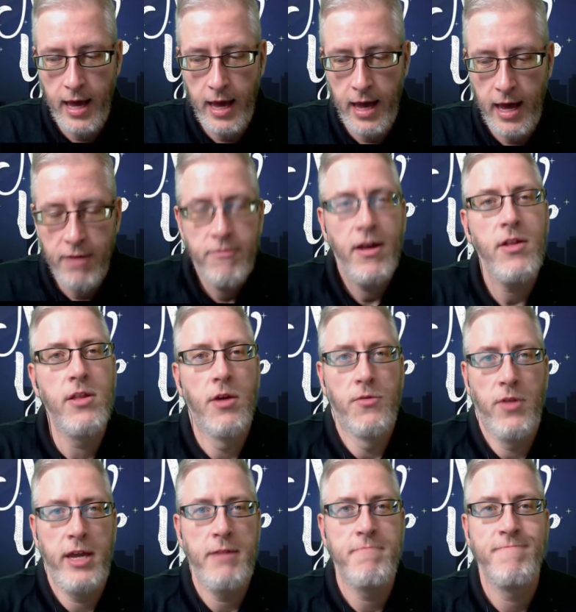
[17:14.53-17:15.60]
I felt
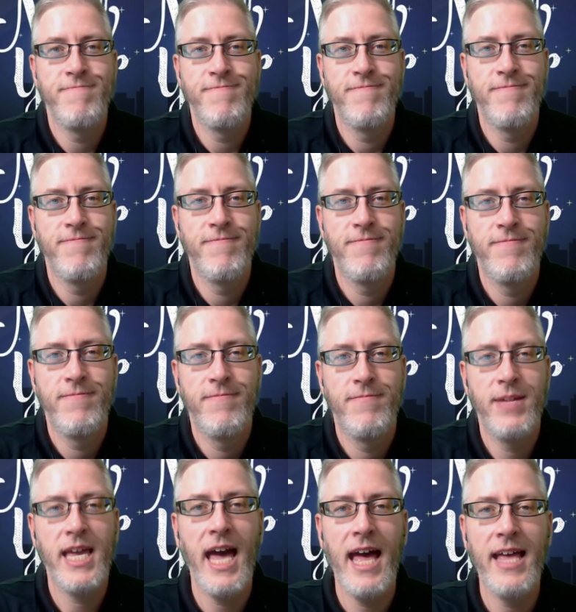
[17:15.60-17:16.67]
lonely
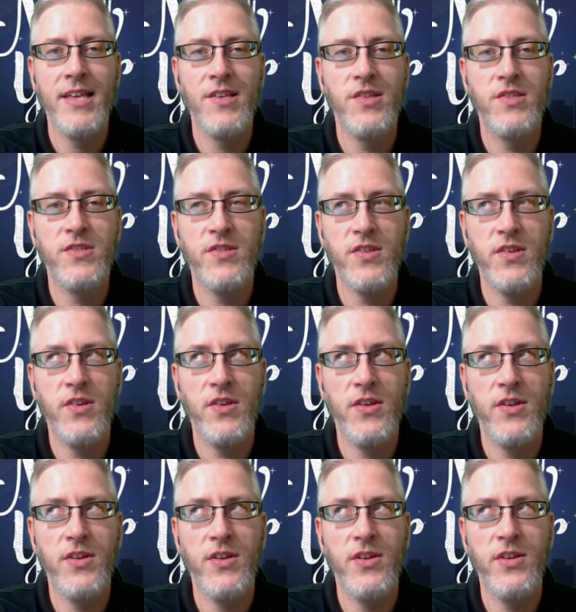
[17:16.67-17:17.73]
because,
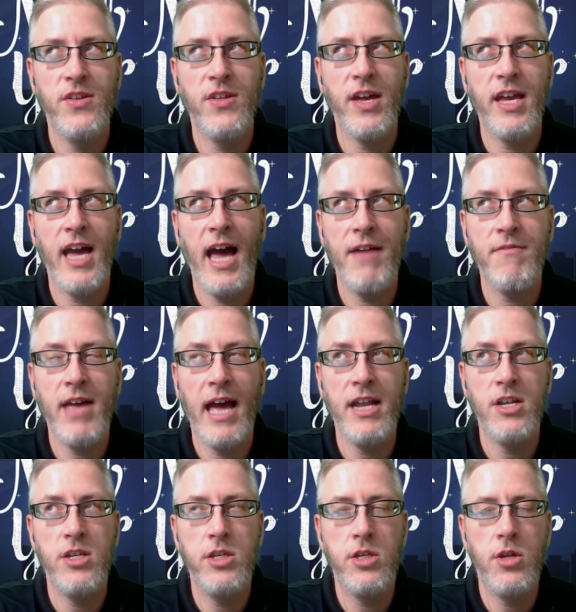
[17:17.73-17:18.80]
like, I've got
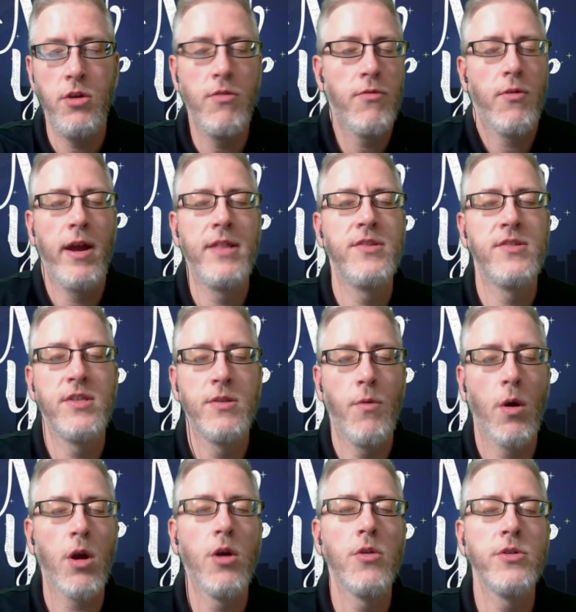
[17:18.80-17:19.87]
2 friends in the
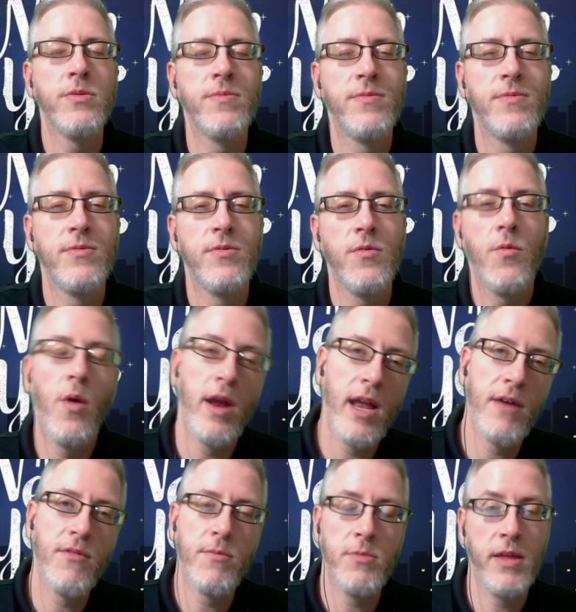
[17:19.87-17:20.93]
world. One
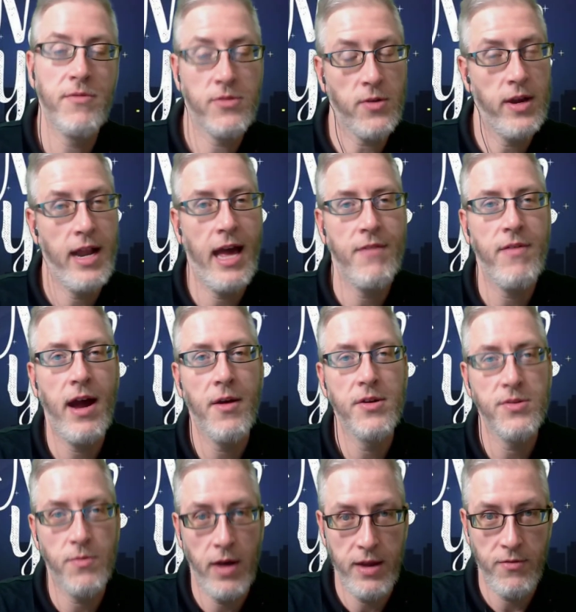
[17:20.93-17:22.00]
of them lives 3.5 hours
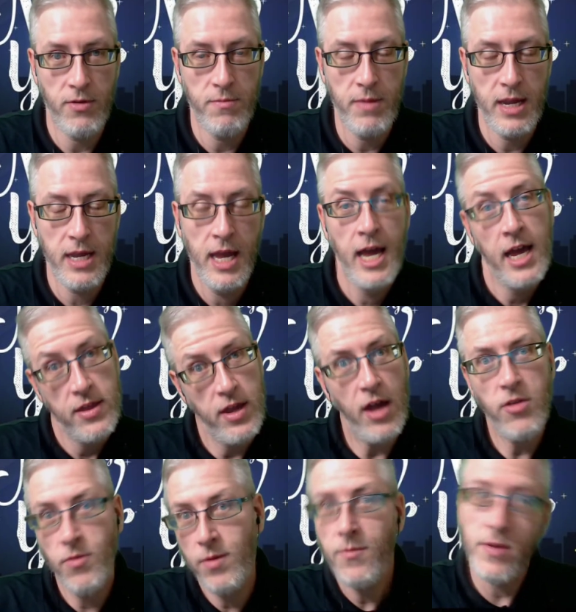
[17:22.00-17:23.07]
away from me. The
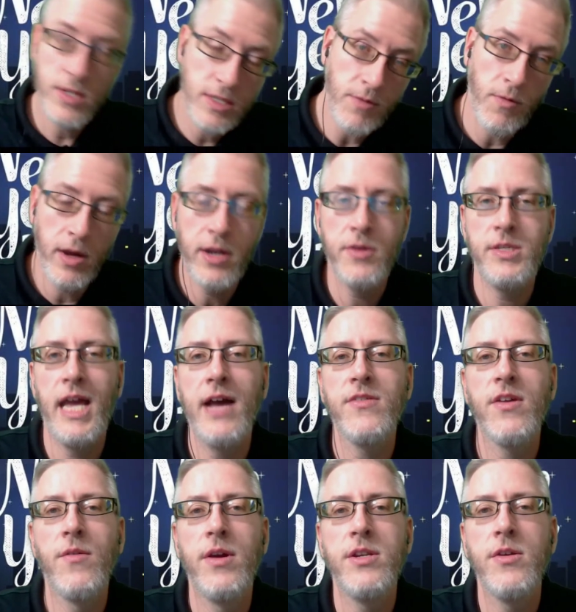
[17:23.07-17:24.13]
other one was the one whose house I
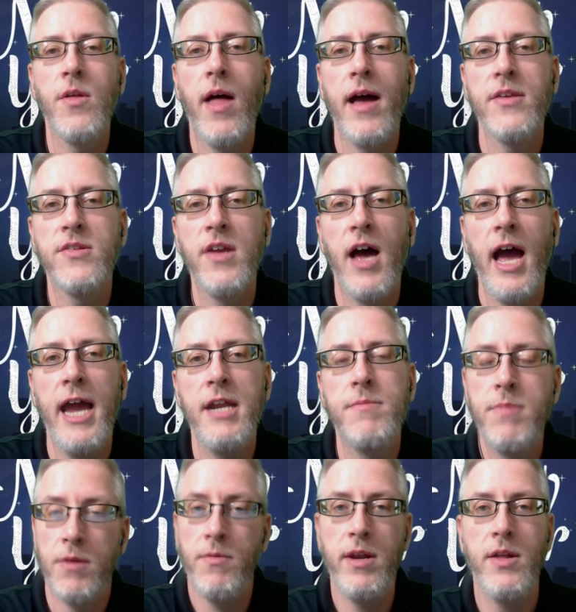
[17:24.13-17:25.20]
went to last night.
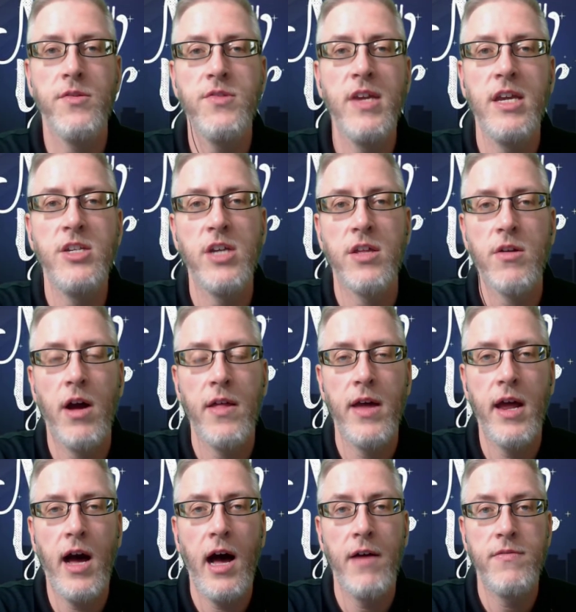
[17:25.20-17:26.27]
But we don't see each other all that
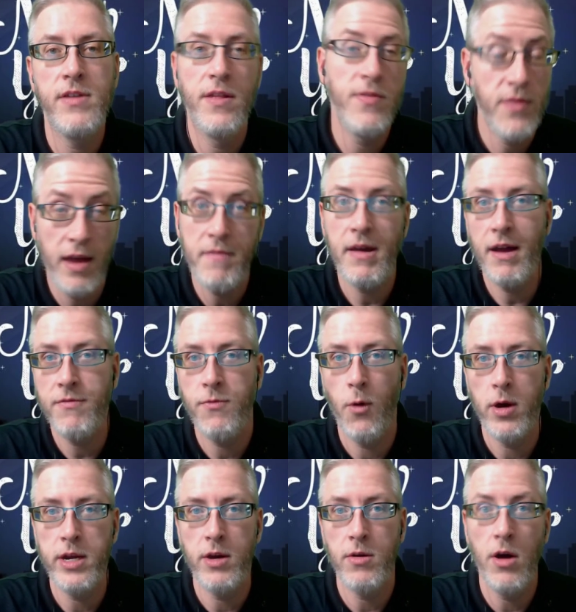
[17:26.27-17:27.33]
often. They've got a
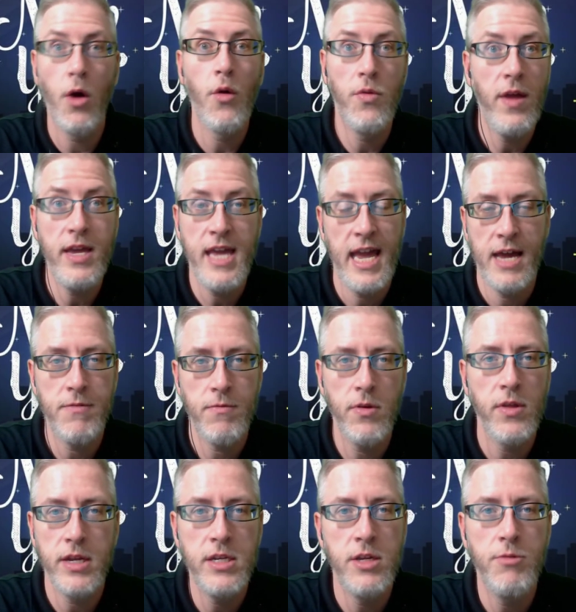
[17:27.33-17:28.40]
4-year-old. They can't
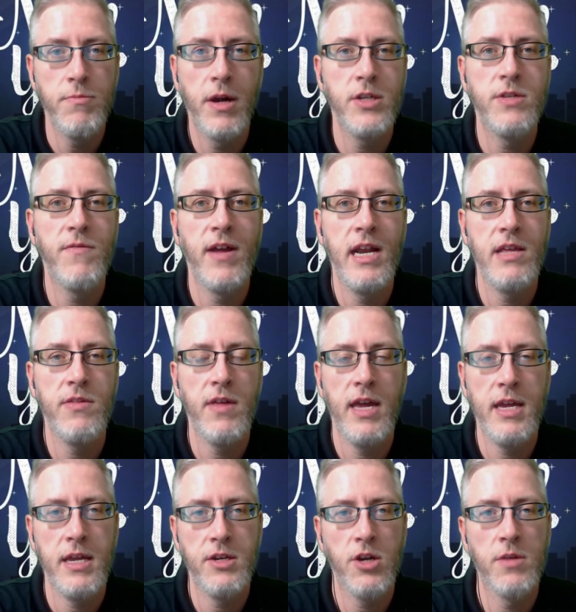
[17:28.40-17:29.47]
really do much of
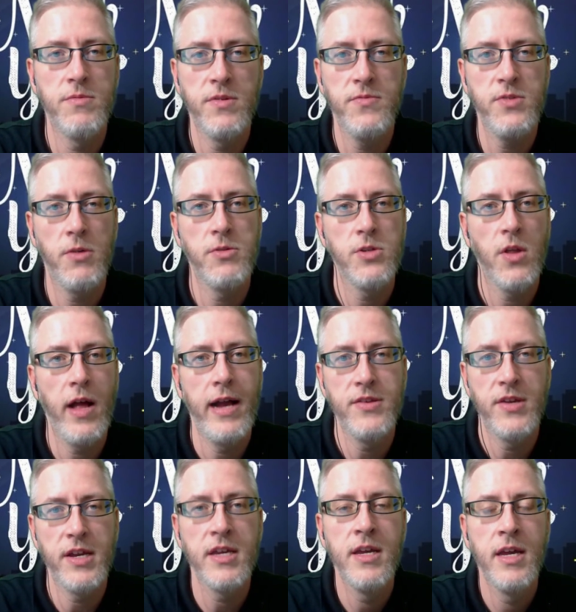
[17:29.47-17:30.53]
anything in terms of socializing.